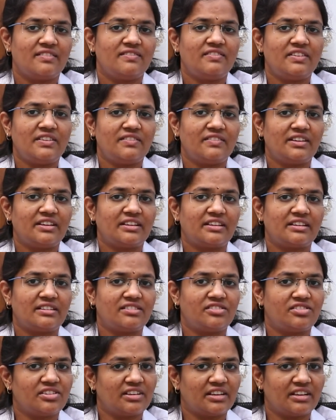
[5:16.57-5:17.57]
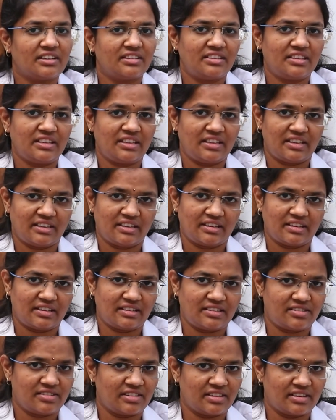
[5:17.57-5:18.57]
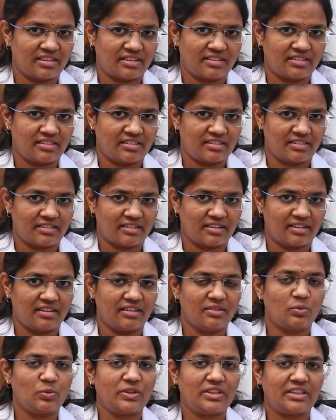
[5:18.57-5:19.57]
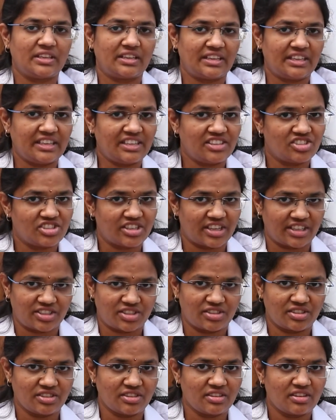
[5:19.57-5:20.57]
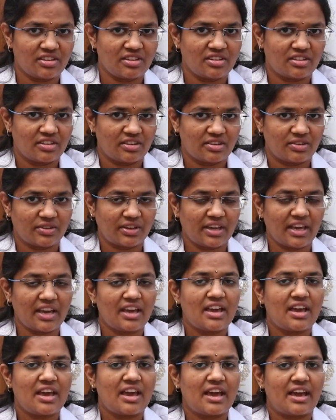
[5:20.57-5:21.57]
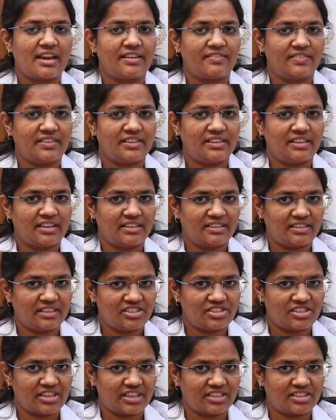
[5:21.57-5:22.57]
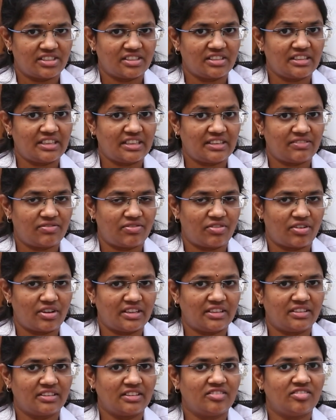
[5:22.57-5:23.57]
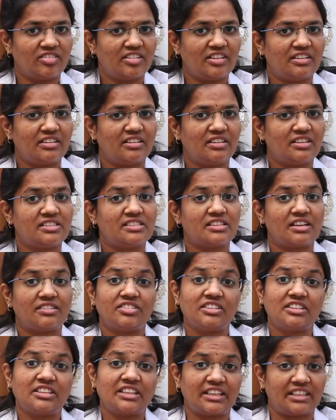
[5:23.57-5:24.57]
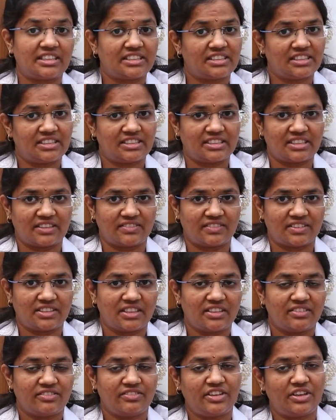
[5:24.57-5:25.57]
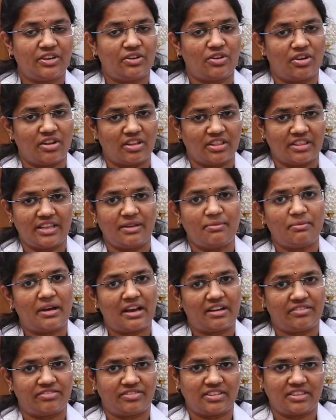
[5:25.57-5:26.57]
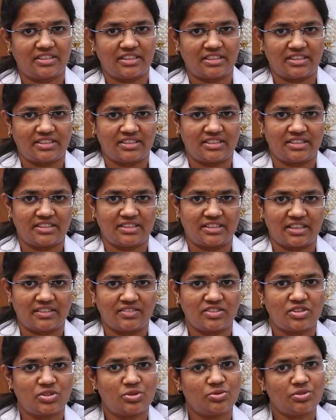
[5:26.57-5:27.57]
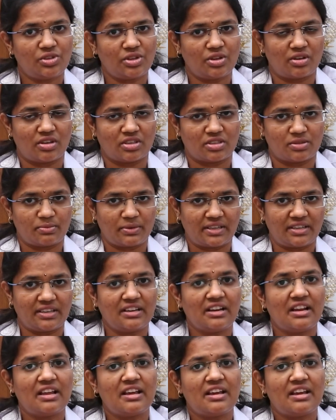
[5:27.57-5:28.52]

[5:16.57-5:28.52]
we will trigger the trigger her with an injection okay and with that injection the follicle will release after 36 hours we call them after 36 hours to the hospital